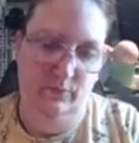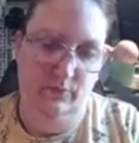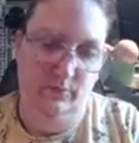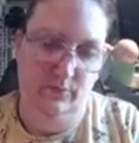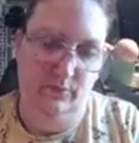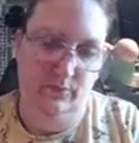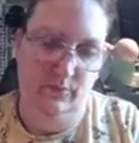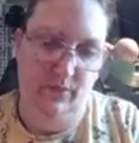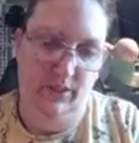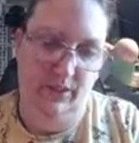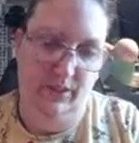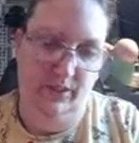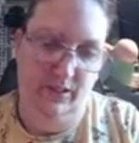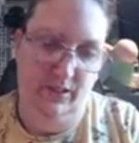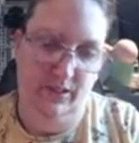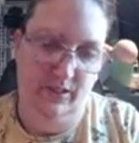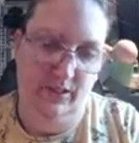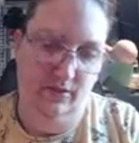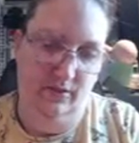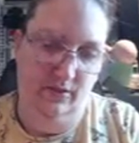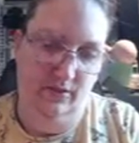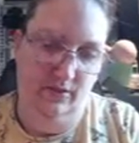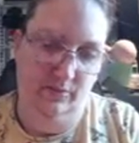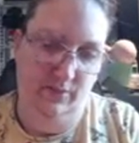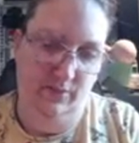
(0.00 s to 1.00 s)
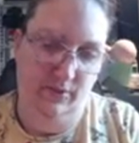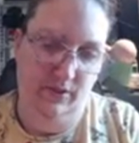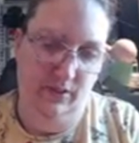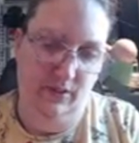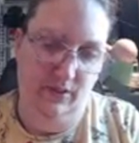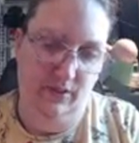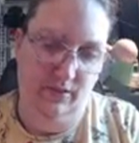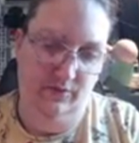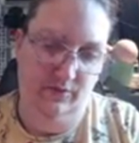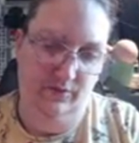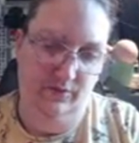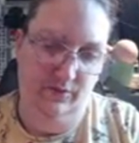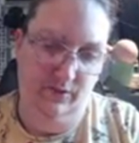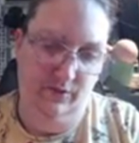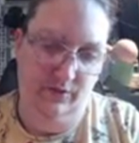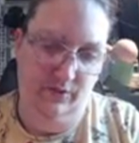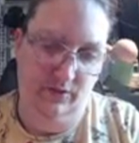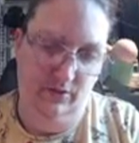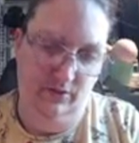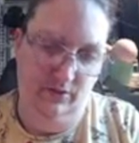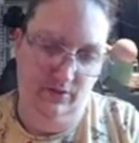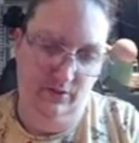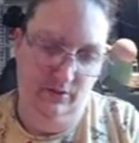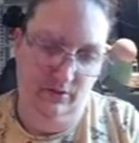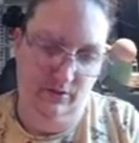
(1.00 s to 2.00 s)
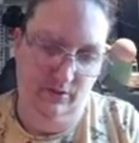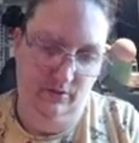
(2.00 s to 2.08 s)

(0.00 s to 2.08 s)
But now I'm gonna have to